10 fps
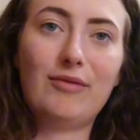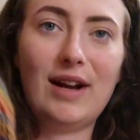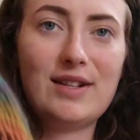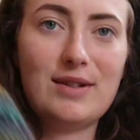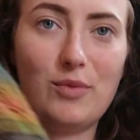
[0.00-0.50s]

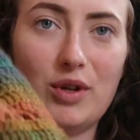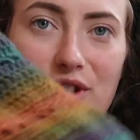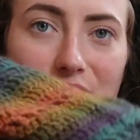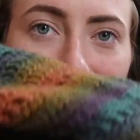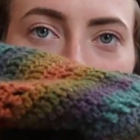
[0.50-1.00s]
random one to
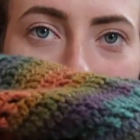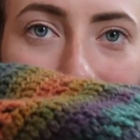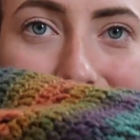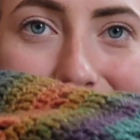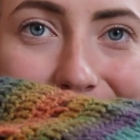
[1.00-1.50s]
show you.
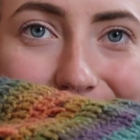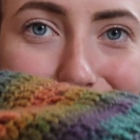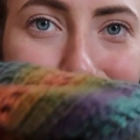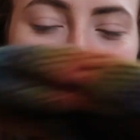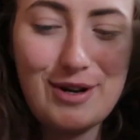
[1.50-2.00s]
Look at this
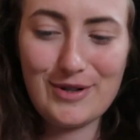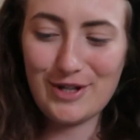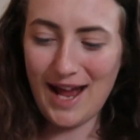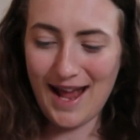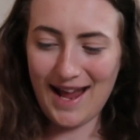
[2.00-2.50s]

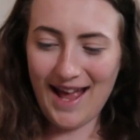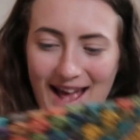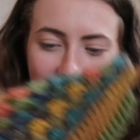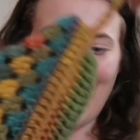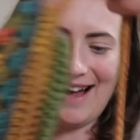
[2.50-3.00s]
crochet.
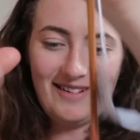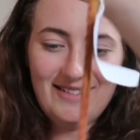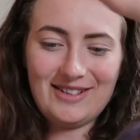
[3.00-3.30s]
How